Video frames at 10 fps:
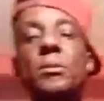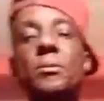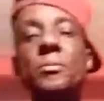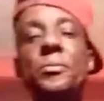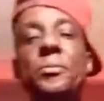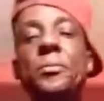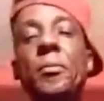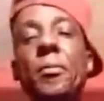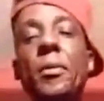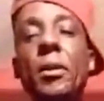Yeah.
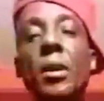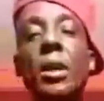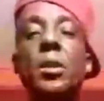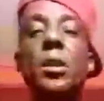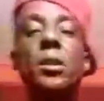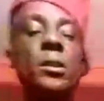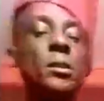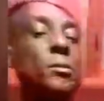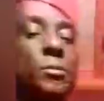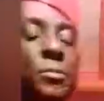And think,
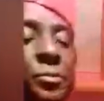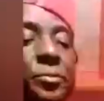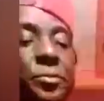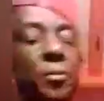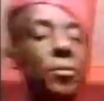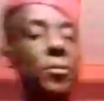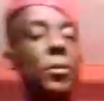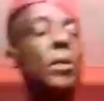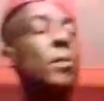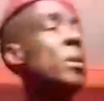mm,
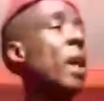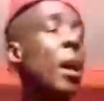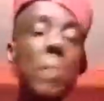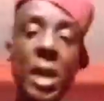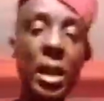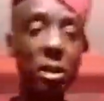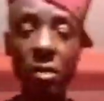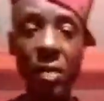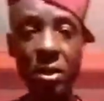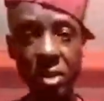because me not take
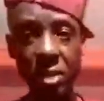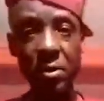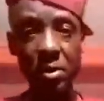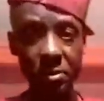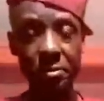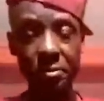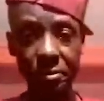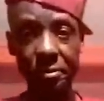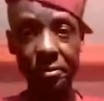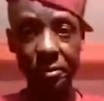no vaccine, you know.
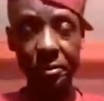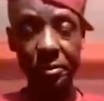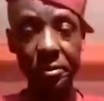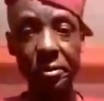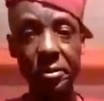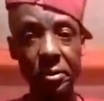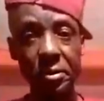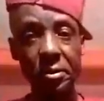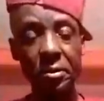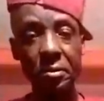
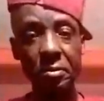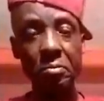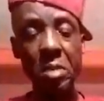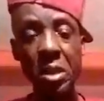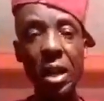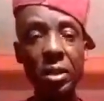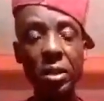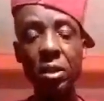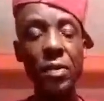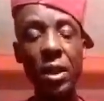Mm-hmm. Me not
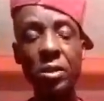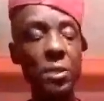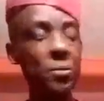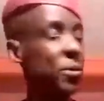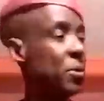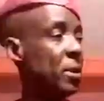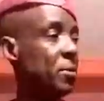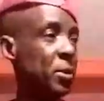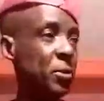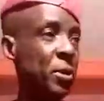take no vaccine for for
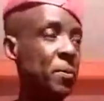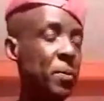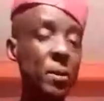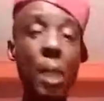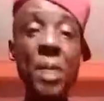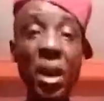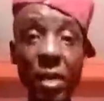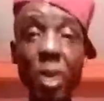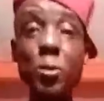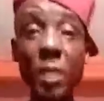for, for, for me have
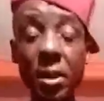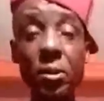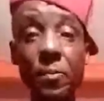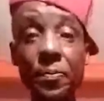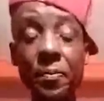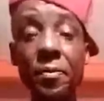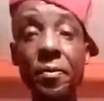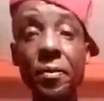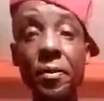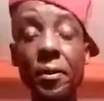asthma, you know.
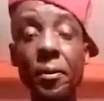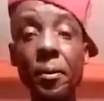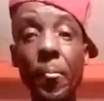Yeah.